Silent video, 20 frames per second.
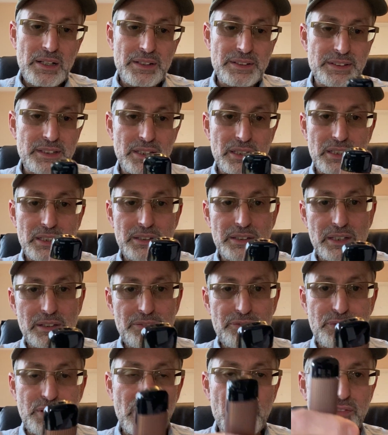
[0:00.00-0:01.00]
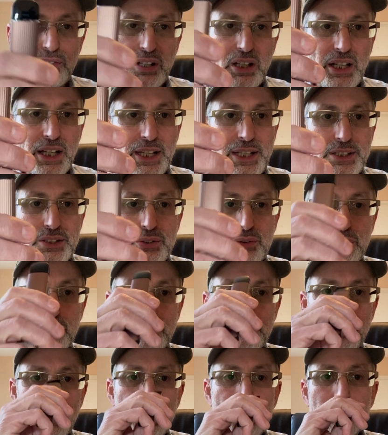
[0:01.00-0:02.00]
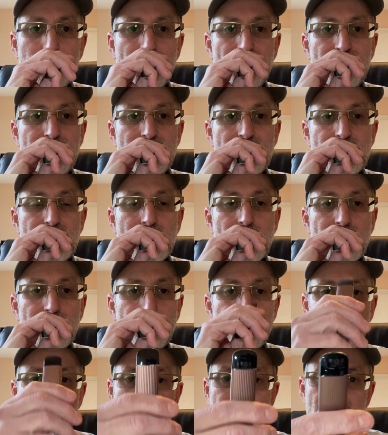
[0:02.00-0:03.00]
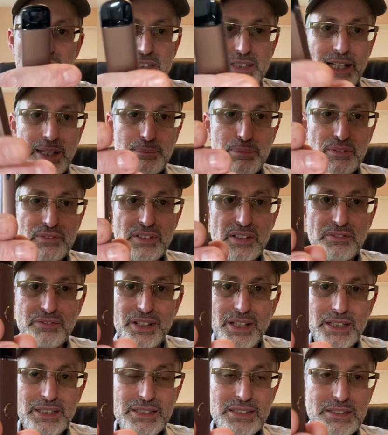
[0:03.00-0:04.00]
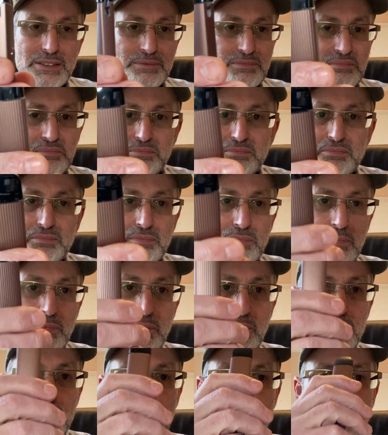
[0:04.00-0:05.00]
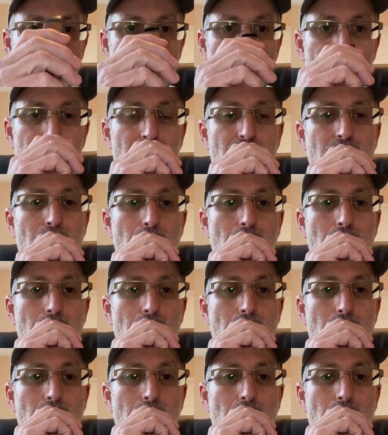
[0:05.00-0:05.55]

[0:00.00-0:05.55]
The flavor is superb on this. For this type of device, superb.